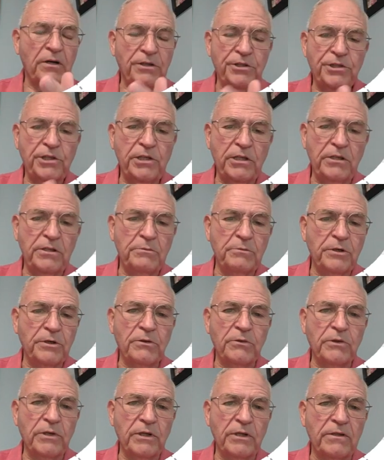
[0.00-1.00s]
getting the book
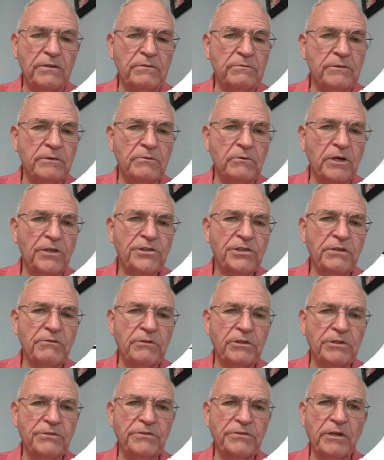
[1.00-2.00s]
written. The rest of it
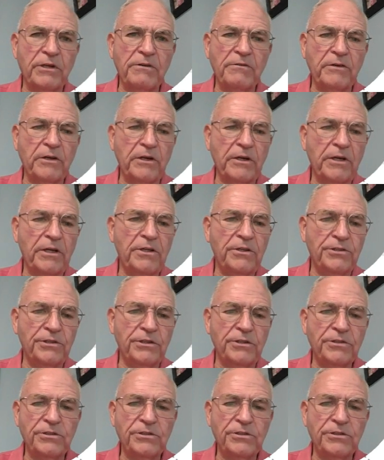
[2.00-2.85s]
is very, very easy.